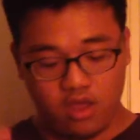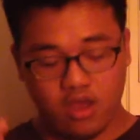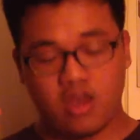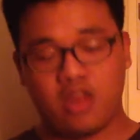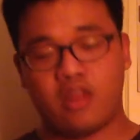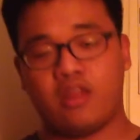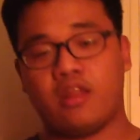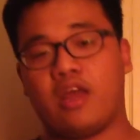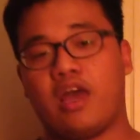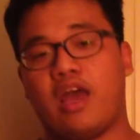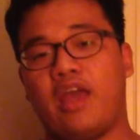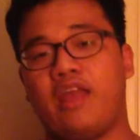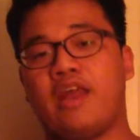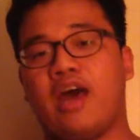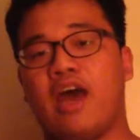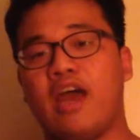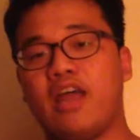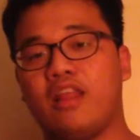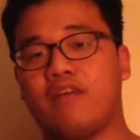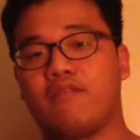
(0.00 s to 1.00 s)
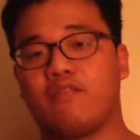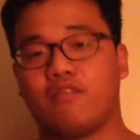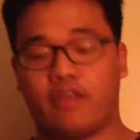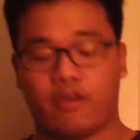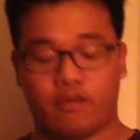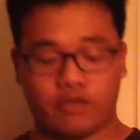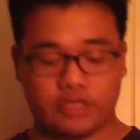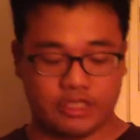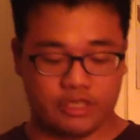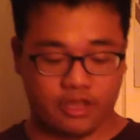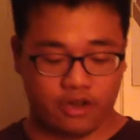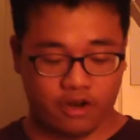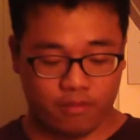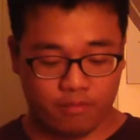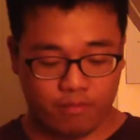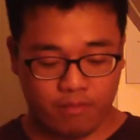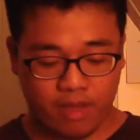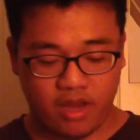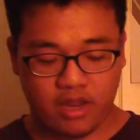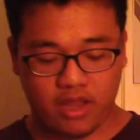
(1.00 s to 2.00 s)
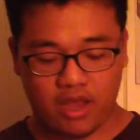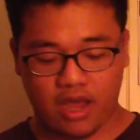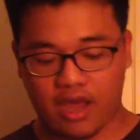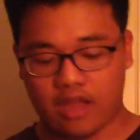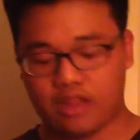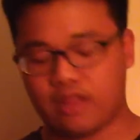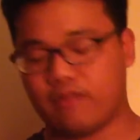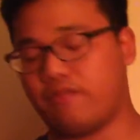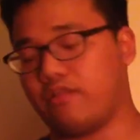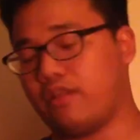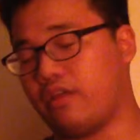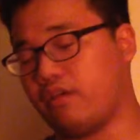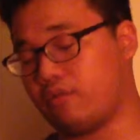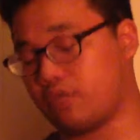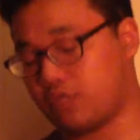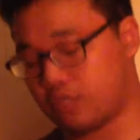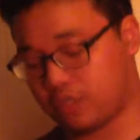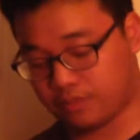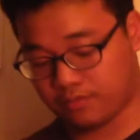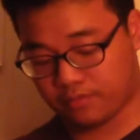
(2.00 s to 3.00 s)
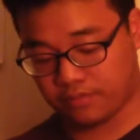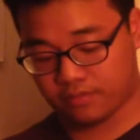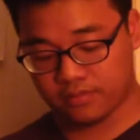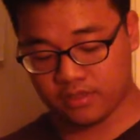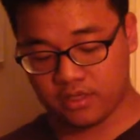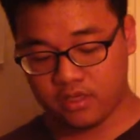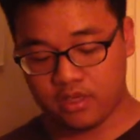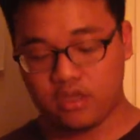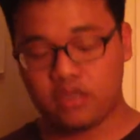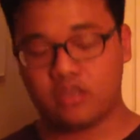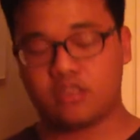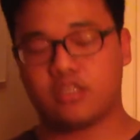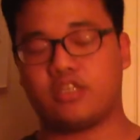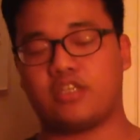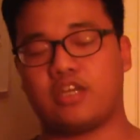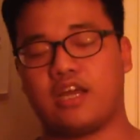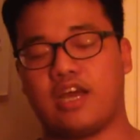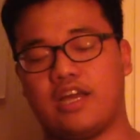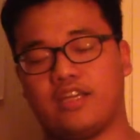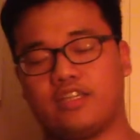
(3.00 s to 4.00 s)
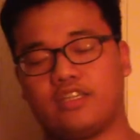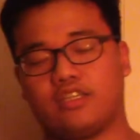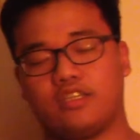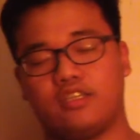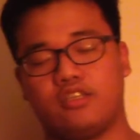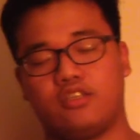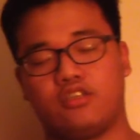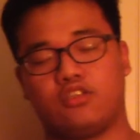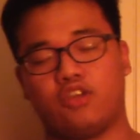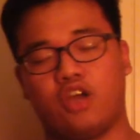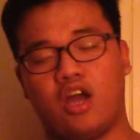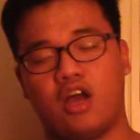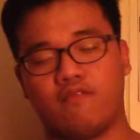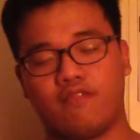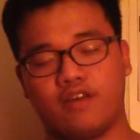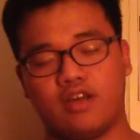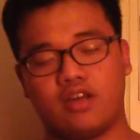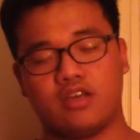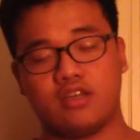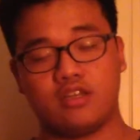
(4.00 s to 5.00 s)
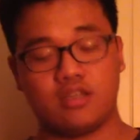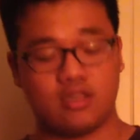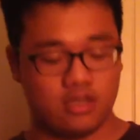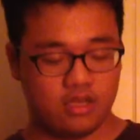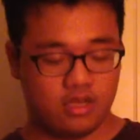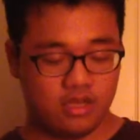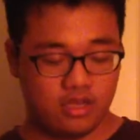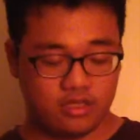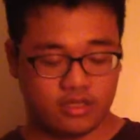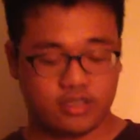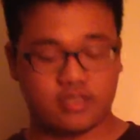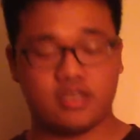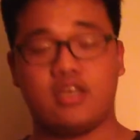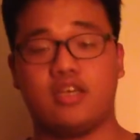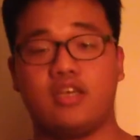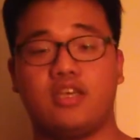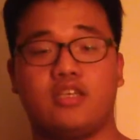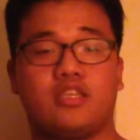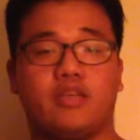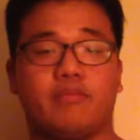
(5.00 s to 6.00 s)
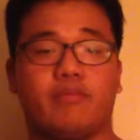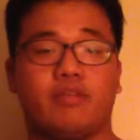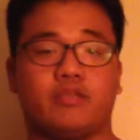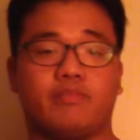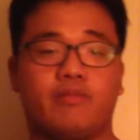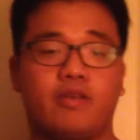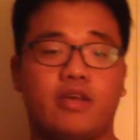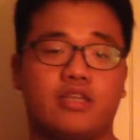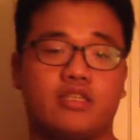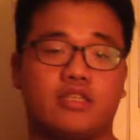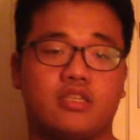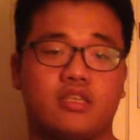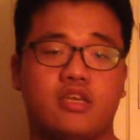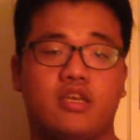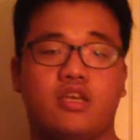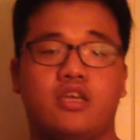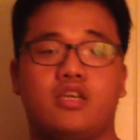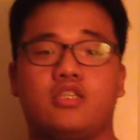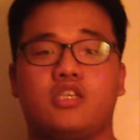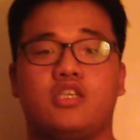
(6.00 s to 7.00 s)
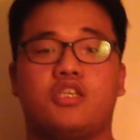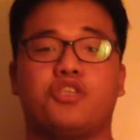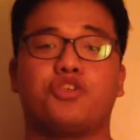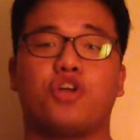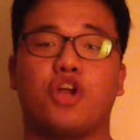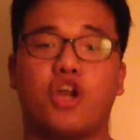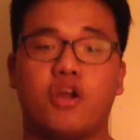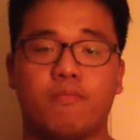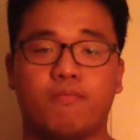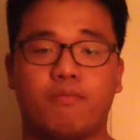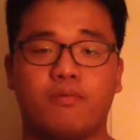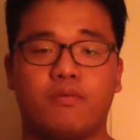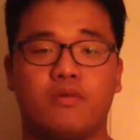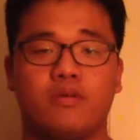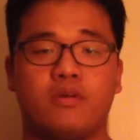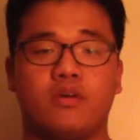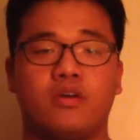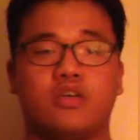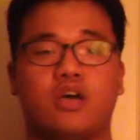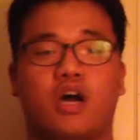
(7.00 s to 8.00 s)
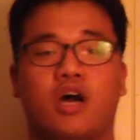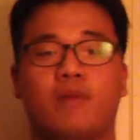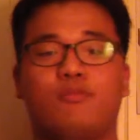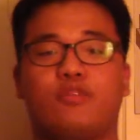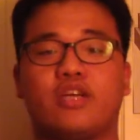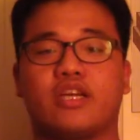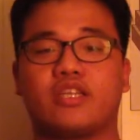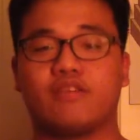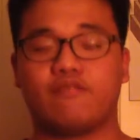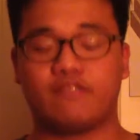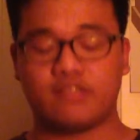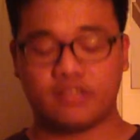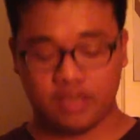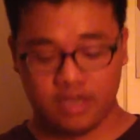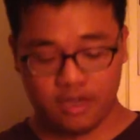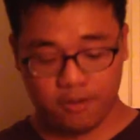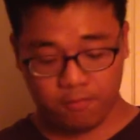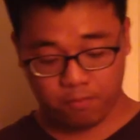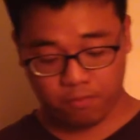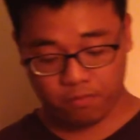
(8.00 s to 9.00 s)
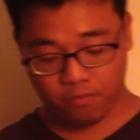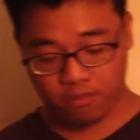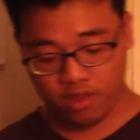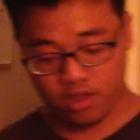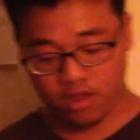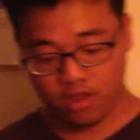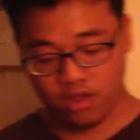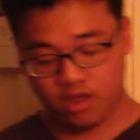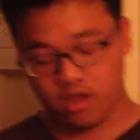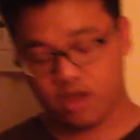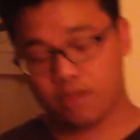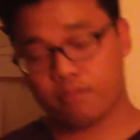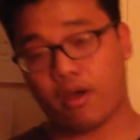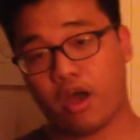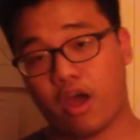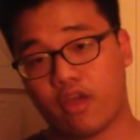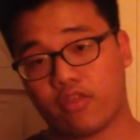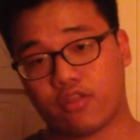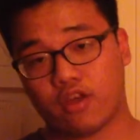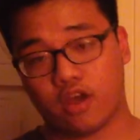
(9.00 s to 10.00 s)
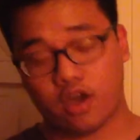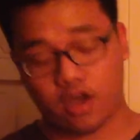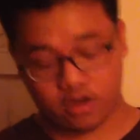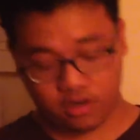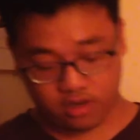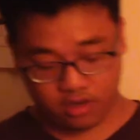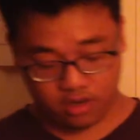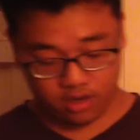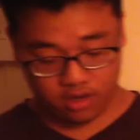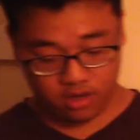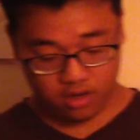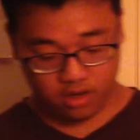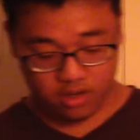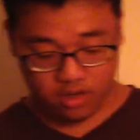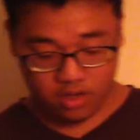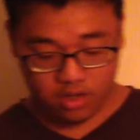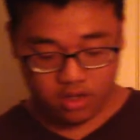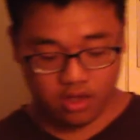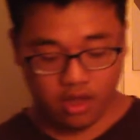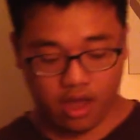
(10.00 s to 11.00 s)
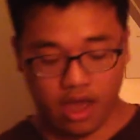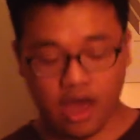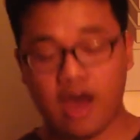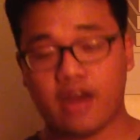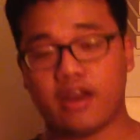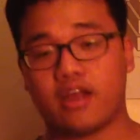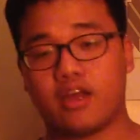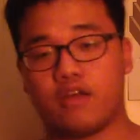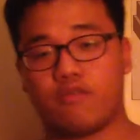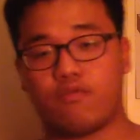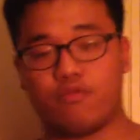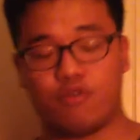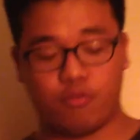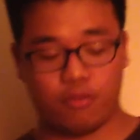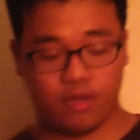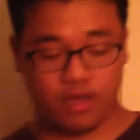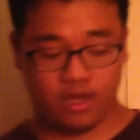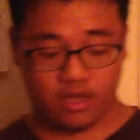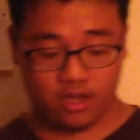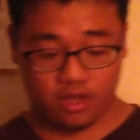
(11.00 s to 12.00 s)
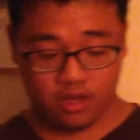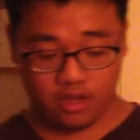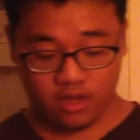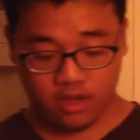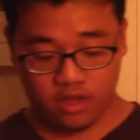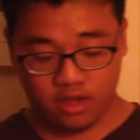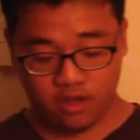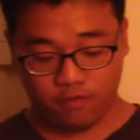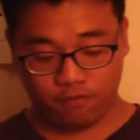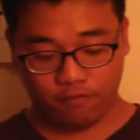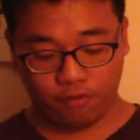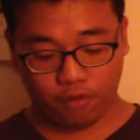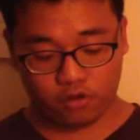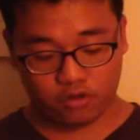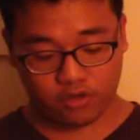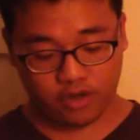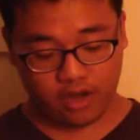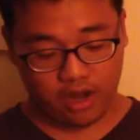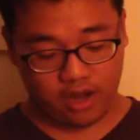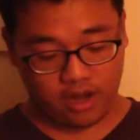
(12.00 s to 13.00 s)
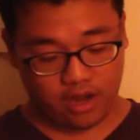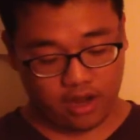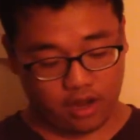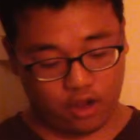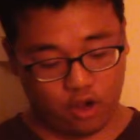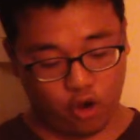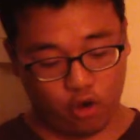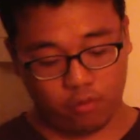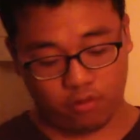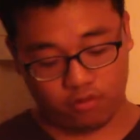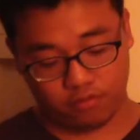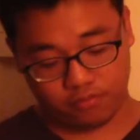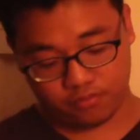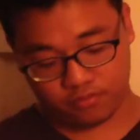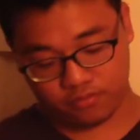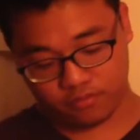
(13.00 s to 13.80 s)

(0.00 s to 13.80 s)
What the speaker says: In high-level languages, there are many high-level languages, such as Java, C, C++, C#, Objective-C, Python, Ada, Ruby, Fortran, and COBOL.